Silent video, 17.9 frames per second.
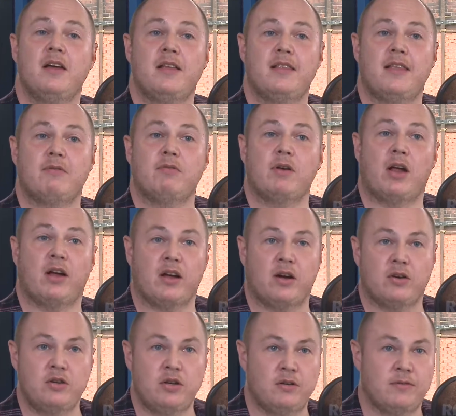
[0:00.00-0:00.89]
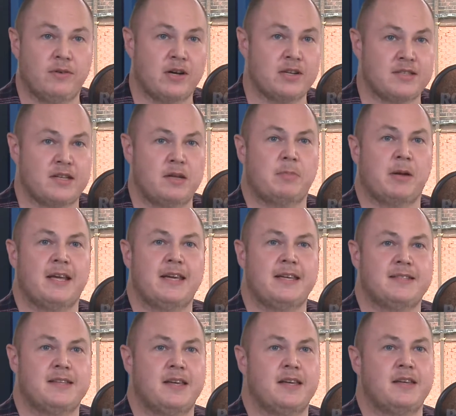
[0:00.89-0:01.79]
relying on university
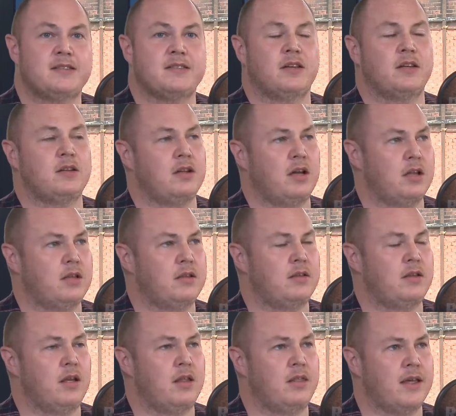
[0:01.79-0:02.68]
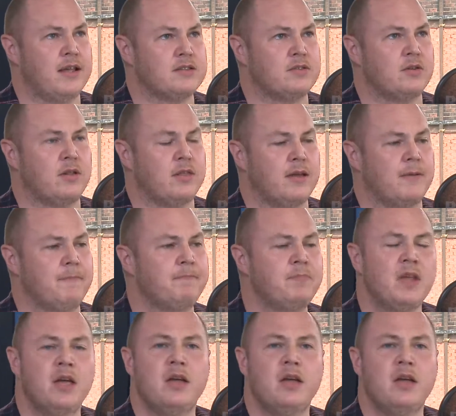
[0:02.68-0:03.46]
places and that sort of thing.